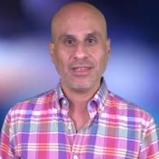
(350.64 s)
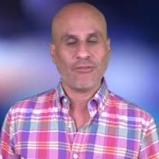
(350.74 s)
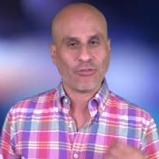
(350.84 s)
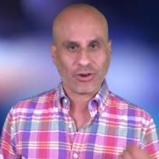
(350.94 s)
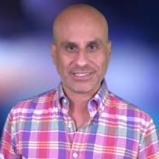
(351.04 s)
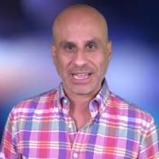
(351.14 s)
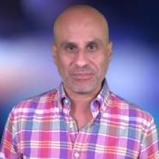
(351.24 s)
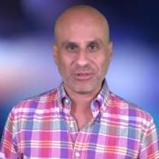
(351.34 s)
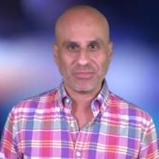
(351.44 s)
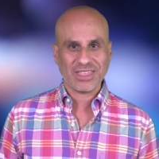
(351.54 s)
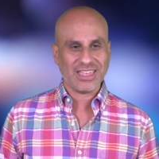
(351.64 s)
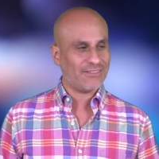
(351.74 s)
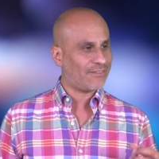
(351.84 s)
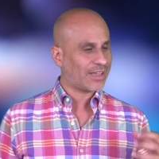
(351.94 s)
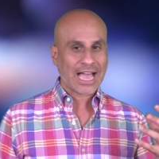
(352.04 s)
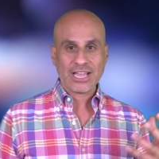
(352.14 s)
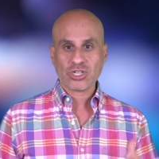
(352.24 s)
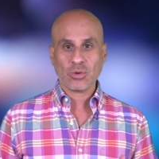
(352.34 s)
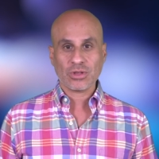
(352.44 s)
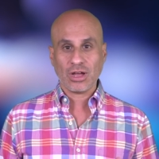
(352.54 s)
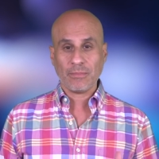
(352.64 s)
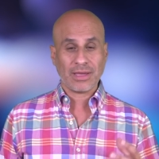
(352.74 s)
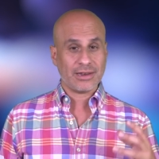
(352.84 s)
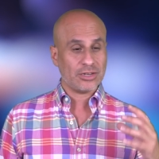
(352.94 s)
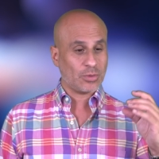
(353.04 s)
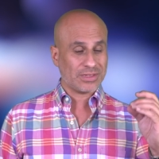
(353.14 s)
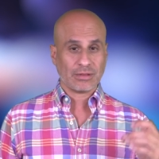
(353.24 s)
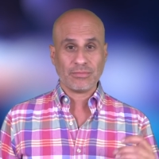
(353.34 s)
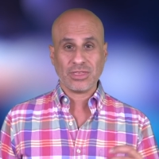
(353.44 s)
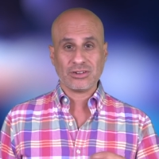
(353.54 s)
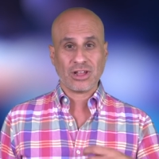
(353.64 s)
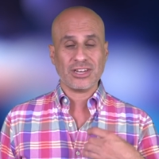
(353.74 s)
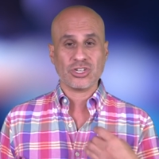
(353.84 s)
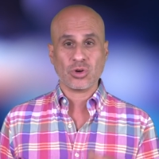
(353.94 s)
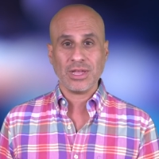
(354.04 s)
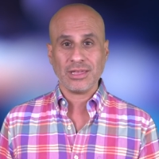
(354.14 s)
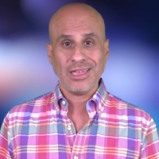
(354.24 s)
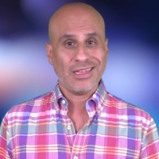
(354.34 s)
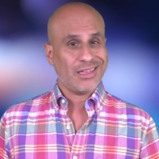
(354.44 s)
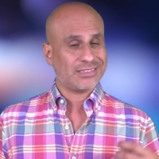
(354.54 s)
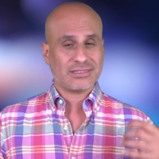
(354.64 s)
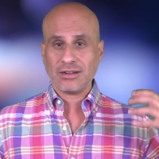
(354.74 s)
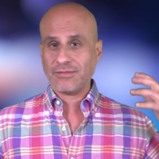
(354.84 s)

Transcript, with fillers: For example, if a guy is showing up and doing something you're not enjoying, instead